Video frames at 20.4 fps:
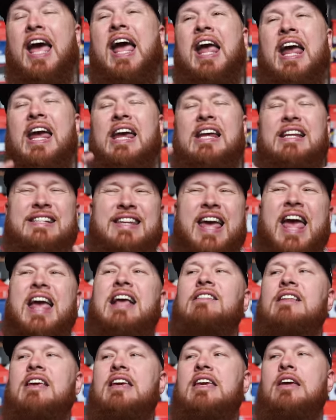a
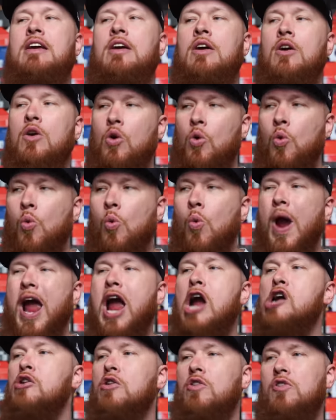daily
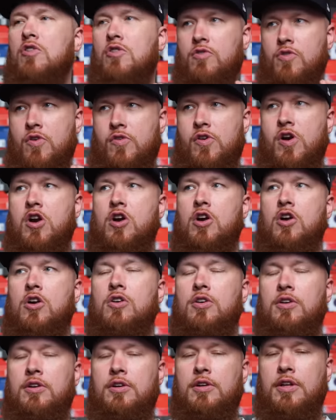wearer,
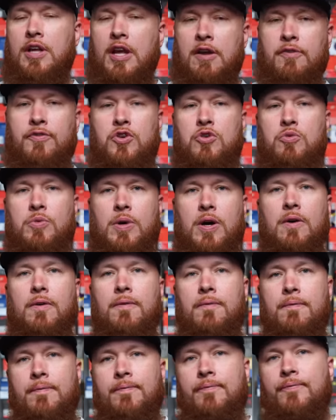if you will.
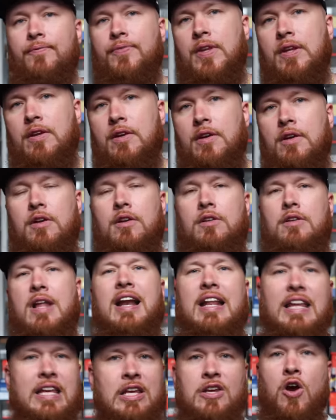A
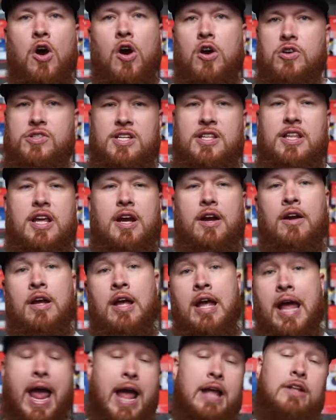lot of ERs in there.
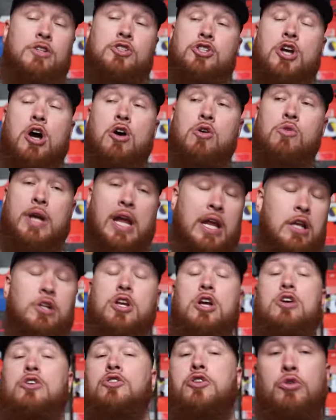And so, in
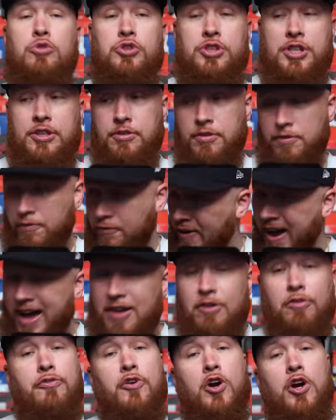conclusion,
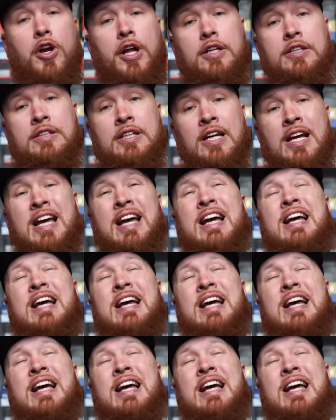final verdict.